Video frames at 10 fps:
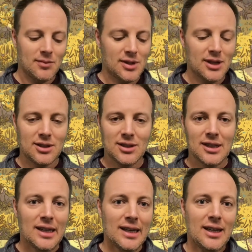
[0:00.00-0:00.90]
This
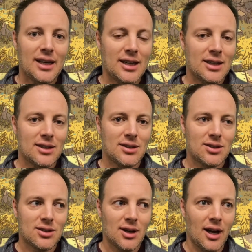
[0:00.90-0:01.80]

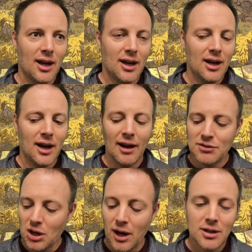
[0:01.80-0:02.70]
is, I've
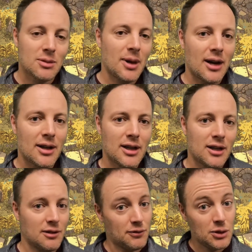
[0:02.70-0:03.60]
talked about it
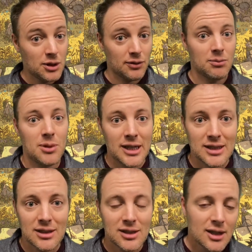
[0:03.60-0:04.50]
in a few different
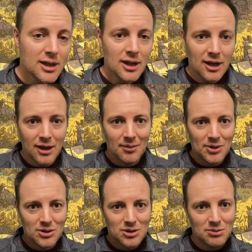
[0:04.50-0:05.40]
places.
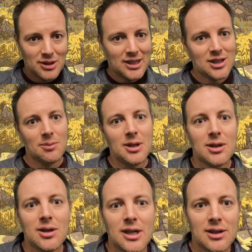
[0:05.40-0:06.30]
There's some links up
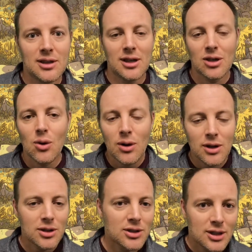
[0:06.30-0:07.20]
here in the
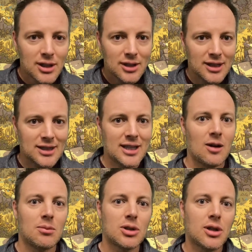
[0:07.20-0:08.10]
corners, links
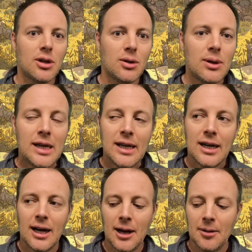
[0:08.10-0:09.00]
down below.
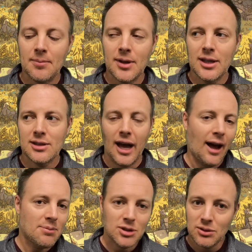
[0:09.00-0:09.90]
It's
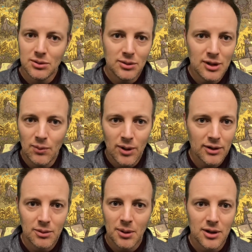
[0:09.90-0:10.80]
absolutely one
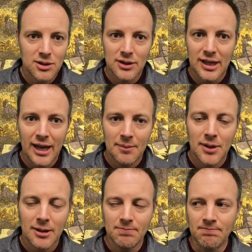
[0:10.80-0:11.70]
of the parts of the game
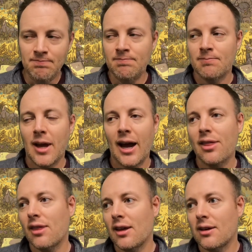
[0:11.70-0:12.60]
that I
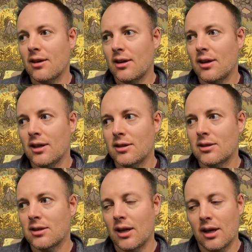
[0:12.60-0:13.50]
think is